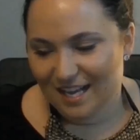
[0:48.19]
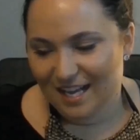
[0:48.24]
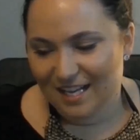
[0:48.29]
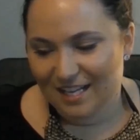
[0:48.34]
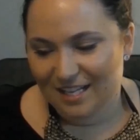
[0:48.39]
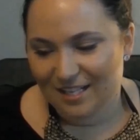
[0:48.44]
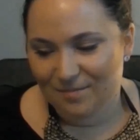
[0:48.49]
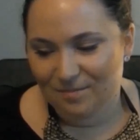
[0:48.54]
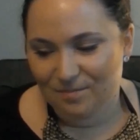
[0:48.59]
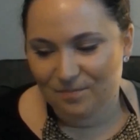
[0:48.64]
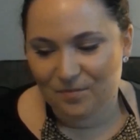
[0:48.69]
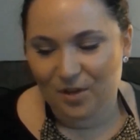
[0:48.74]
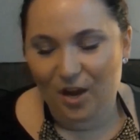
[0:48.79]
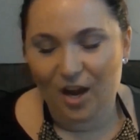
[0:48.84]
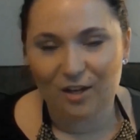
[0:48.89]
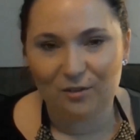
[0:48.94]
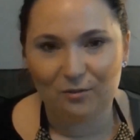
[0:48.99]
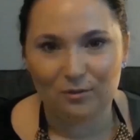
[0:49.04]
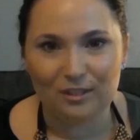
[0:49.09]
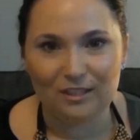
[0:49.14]

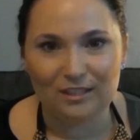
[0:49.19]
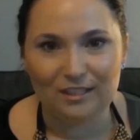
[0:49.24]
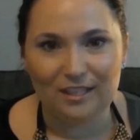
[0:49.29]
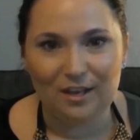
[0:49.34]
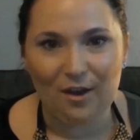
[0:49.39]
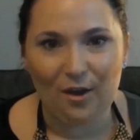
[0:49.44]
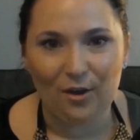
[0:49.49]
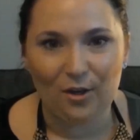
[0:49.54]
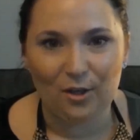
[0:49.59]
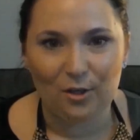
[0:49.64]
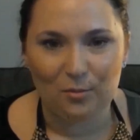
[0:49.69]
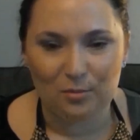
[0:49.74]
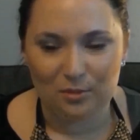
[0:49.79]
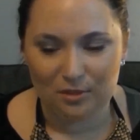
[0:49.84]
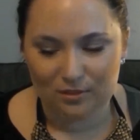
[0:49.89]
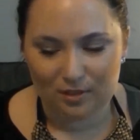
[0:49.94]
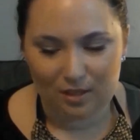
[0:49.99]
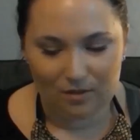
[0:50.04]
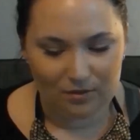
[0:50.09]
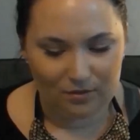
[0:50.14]
I really
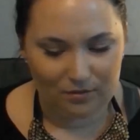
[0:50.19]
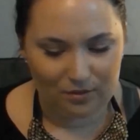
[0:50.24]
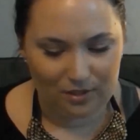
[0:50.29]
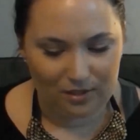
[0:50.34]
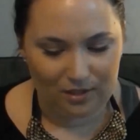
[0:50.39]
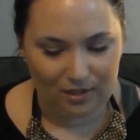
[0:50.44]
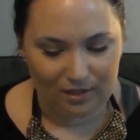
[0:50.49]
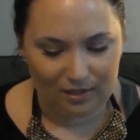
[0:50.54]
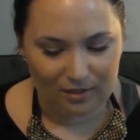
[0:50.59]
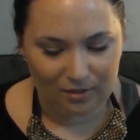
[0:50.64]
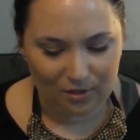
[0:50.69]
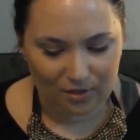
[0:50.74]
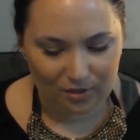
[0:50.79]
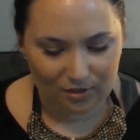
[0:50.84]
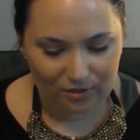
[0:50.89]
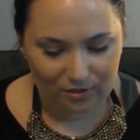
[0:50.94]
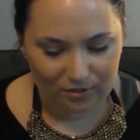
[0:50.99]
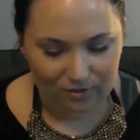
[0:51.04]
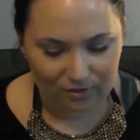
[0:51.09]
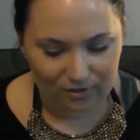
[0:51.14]
hope you love everything I
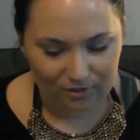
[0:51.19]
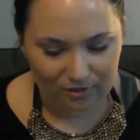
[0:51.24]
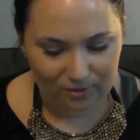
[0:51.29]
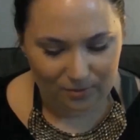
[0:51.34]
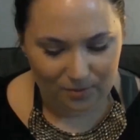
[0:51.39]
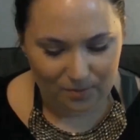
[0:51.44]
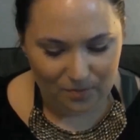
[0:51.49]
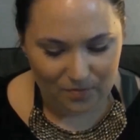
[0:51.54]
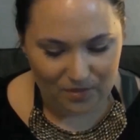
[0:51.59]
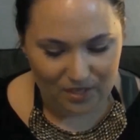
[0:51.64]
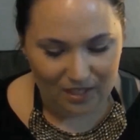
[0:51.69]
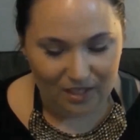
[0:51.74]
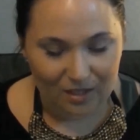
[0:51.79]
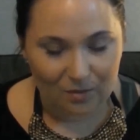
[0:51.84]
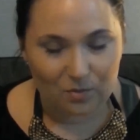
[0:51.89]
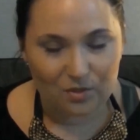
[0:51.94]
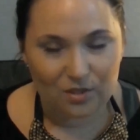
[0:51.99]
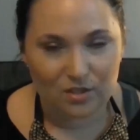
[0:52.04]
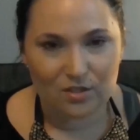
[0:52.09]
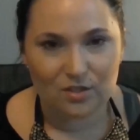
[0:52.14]
got you.
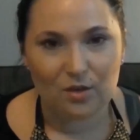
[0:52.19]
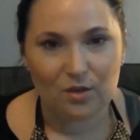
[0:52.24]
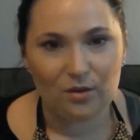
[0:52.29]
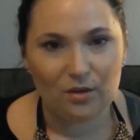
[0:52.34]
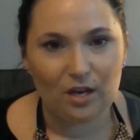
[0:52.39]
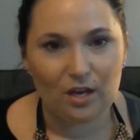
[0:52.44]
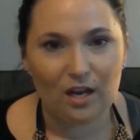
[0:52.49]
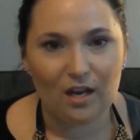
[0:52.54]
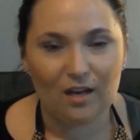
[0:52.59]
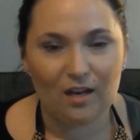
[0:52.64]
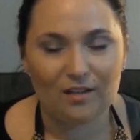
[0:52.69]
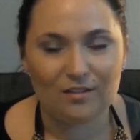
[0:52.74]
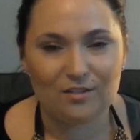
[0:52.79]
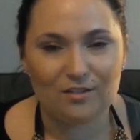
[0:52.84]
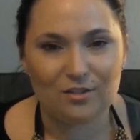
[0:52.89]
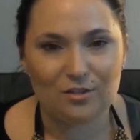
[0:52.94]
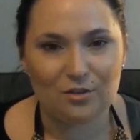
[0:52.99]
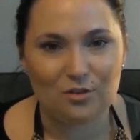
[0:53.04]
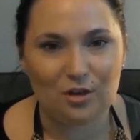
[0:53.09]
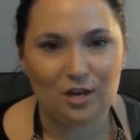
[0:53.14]
It was so
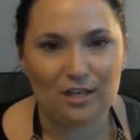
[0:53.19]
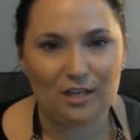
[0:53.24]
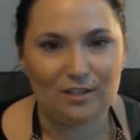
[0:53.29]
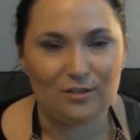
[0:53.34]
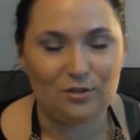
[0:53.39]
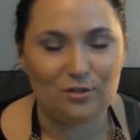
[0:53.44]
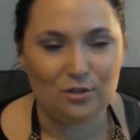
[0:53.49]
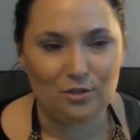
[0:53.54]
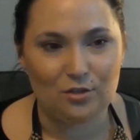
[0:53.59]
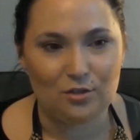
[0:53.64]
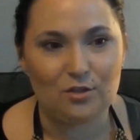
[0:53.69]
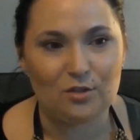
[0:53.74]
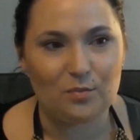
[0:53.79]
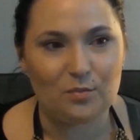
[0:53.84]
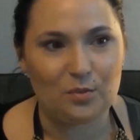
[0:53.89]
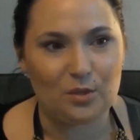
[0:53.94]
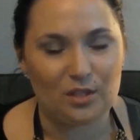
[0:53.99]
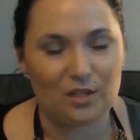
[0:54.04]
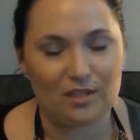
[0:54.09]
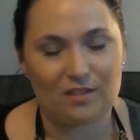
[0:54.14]
hard to try and
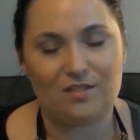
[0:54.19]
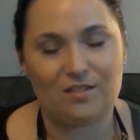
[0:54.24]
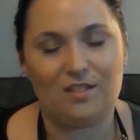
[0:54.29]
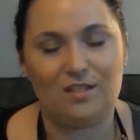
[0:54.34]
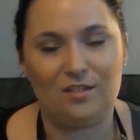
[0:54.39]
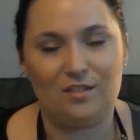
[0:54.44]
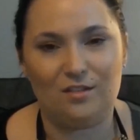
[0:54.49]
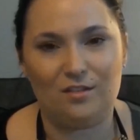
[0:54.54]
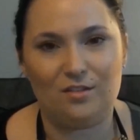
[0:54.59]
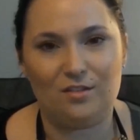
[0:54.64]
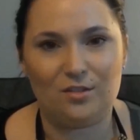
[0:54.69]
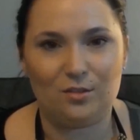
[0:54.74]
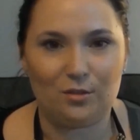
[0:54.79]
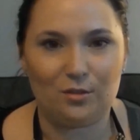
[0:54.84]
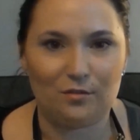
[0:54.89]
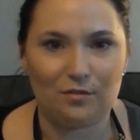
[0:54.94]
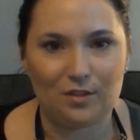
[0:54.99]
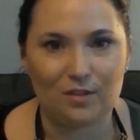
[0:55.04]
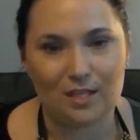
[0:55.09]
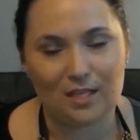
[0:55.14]
choose products that you
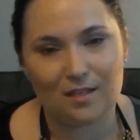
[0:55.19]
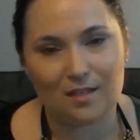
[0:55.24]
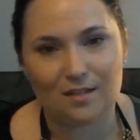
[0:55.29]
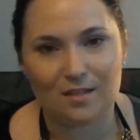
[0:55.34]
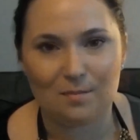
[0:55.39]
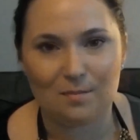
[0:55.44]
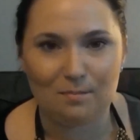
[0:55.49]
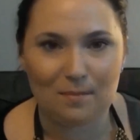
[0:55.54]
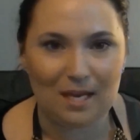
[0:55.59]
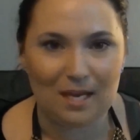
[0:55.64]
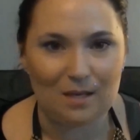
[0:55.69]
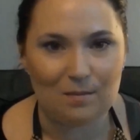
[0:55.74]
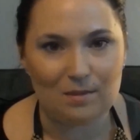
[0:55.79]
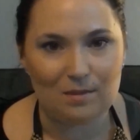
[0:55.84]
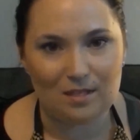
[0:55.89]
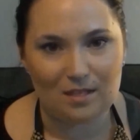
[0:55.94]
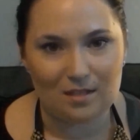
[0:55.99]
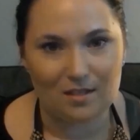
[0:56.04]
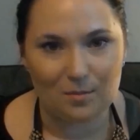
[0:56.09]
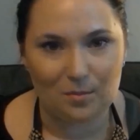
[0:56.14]
sort of think that
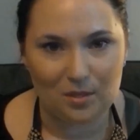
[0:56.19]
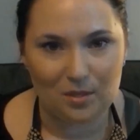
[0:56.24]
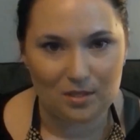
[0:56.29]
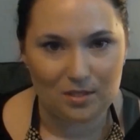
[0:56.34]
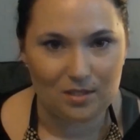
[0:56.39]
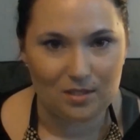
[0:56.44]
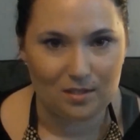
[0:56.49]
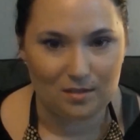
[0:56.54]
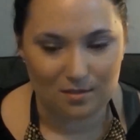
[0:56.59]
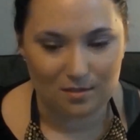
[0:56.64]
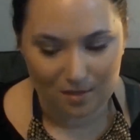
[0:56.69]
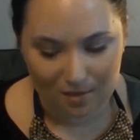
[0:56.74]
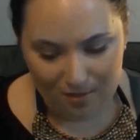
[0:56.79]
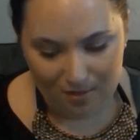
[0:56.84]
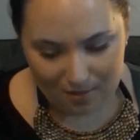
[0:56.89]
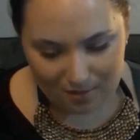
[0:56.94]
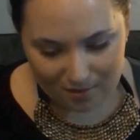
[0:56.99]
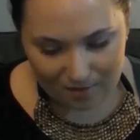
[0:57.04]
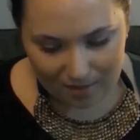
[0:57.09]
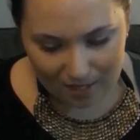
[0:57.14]
maybe the other person
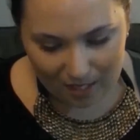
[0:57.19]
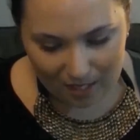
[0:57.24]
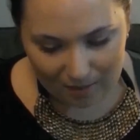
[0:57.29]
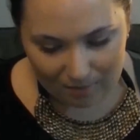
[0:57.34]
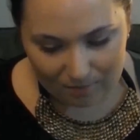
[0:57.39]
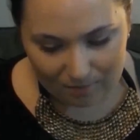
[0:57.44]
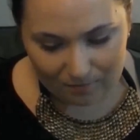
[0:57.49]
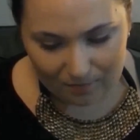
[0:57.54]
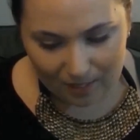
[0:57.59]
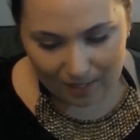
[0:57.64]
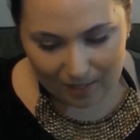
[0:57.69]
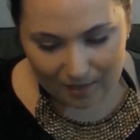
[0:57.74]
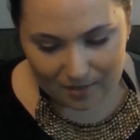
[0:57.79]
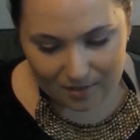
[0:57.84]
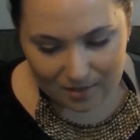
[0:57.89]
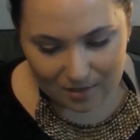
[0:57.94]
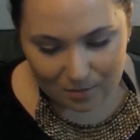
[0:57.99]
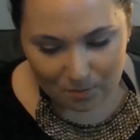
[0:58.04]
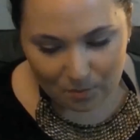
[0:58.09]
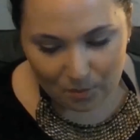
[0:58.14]

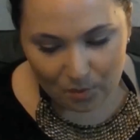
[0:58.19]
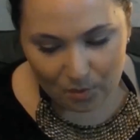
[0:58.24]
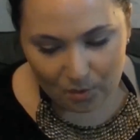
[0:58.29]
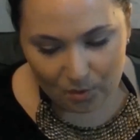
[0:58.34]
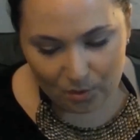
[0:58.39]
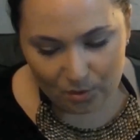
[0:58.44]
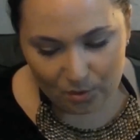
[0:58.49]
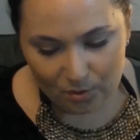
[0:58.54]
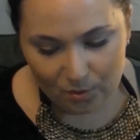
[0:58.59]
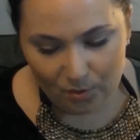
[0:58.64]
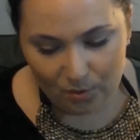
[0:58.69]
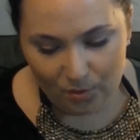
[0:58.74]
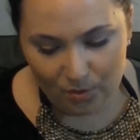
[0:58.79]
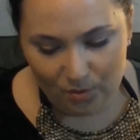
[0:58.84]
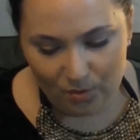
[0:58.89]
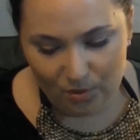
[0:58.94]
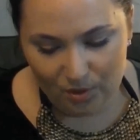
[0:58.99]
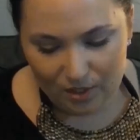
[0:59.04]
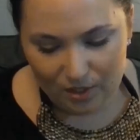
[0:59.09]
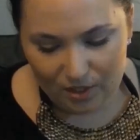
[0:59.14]
hasn't bought,
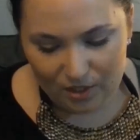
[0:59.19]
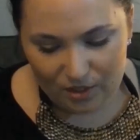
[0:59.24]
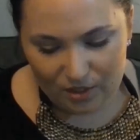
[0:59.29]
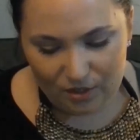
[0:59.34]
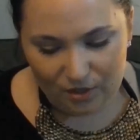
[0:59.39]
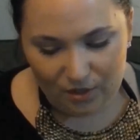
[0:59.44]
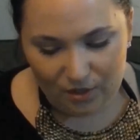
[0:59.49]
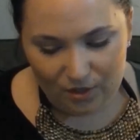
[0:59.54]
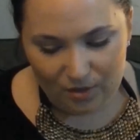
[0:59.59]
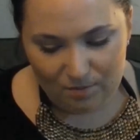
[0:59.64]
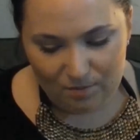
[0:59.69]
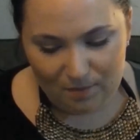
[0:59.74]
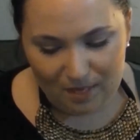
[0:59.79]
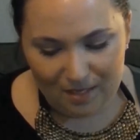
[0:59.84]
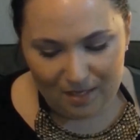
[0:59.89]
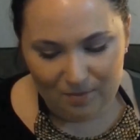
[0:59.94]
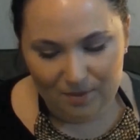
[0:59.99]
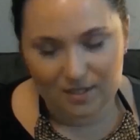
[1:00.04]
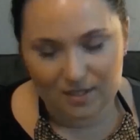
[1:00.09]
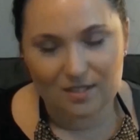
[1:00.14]
or, you know,
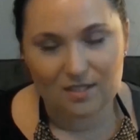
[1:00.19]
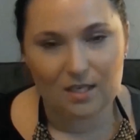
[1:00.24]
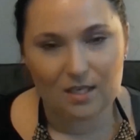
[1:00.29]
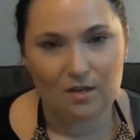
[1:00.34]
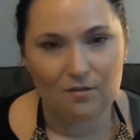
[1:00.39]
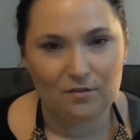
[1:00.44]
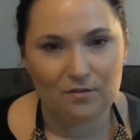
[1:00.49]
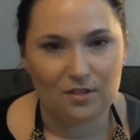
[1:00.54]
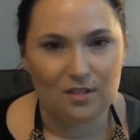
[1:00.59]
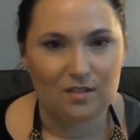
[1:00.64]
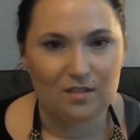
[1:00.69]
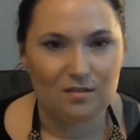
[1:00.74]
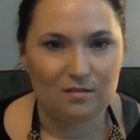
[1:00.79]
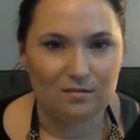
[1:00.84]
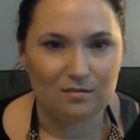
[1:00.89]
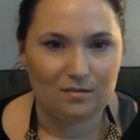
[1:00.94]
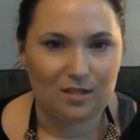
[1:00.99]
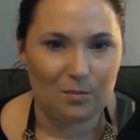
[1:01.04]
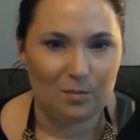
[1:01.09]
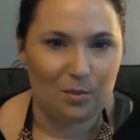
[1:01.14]
maybe stuff
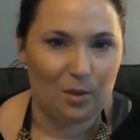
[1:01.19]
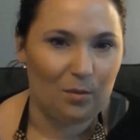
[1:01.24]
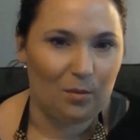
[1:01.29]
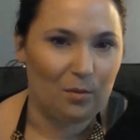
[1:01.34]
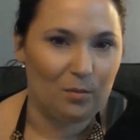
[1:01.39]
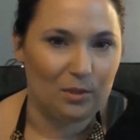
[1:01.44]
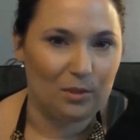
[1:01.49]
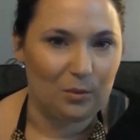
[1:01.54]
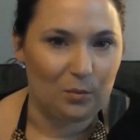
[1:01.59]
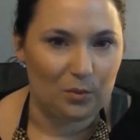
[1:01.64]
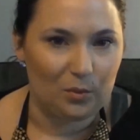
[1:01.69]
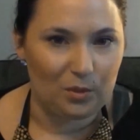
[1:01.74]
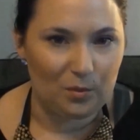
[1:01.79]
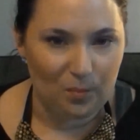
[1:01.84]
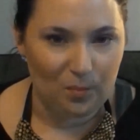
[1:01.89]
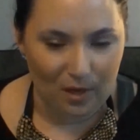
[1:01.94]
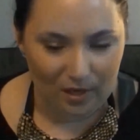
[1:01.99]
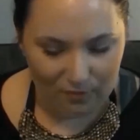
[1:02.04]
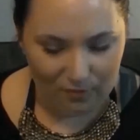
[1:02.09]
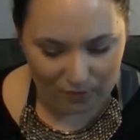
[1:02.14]
that they probably
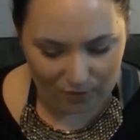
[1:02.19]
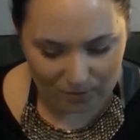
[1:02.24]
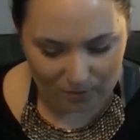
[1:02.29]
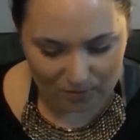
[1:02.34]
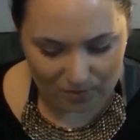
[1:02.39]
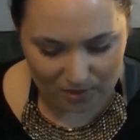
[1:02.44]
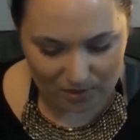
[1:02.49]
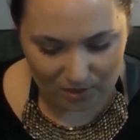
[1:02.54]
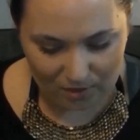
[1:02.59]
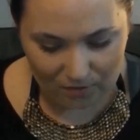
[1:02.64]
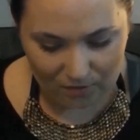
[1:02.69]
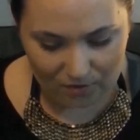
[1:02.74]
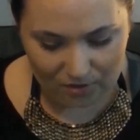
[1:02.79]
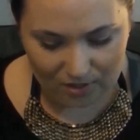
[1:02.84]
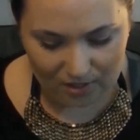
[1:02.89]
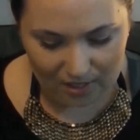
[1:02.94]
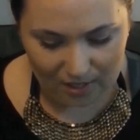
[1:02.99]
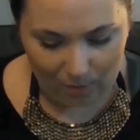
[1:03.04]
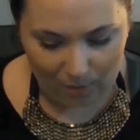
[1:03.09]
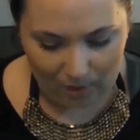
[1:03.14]
wouldn't buy for
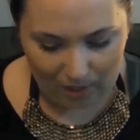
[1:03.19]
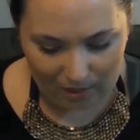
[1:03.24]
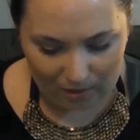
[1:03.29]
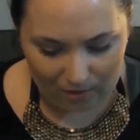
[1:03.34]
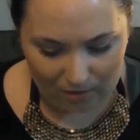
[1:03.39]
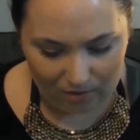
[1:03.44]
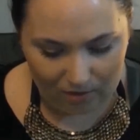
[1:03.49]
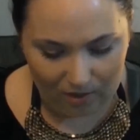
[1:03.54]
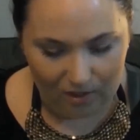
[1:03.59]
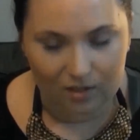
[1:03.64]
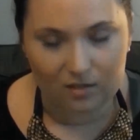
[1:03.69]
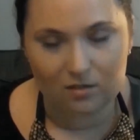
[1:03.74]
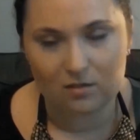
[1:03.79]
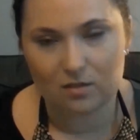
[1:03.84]
themselves, so that way, you know, they